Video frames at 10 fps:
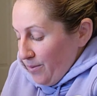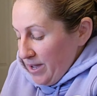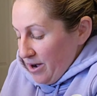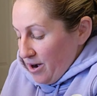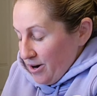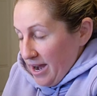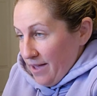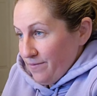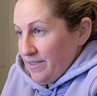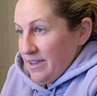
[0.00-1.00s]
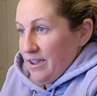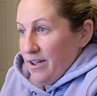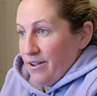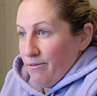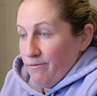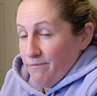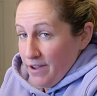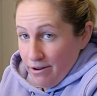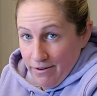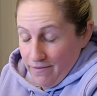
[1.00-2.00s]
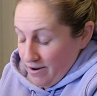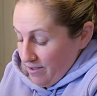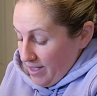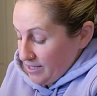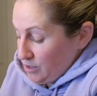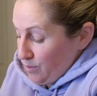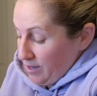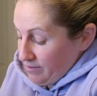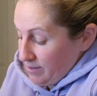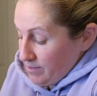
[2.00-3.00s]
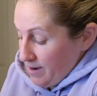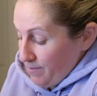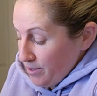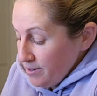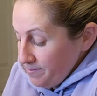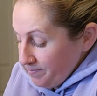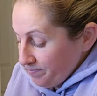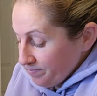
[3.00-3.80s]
We are at the very, very last week of September.